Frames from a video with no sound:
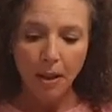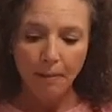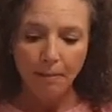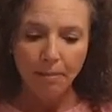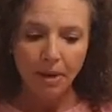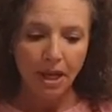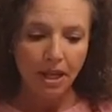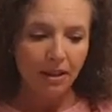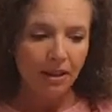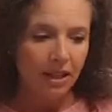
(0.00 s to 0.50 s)

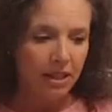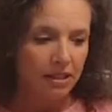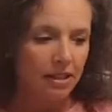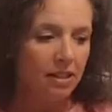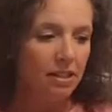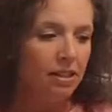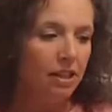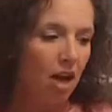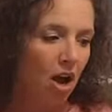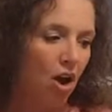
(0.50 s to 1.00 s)
but this
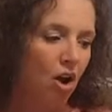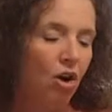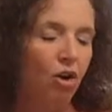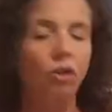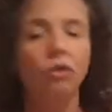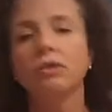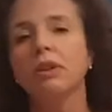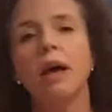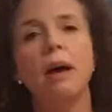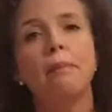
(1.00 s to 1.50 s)
is
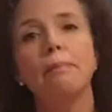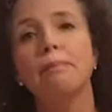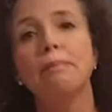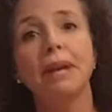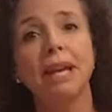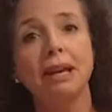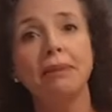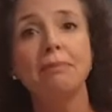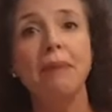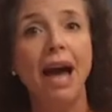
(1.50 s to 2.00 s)
called a
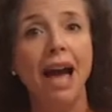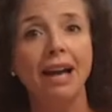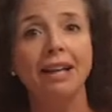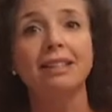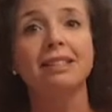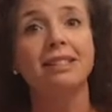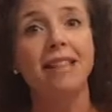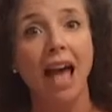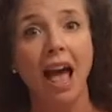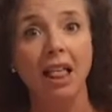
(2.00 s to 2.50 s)
Big Mac
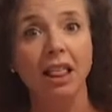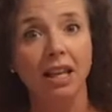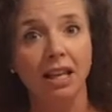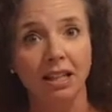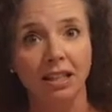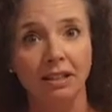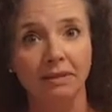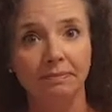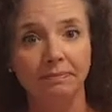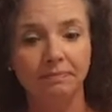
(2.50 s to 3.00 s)

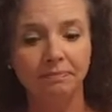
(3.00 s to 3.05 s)
salad.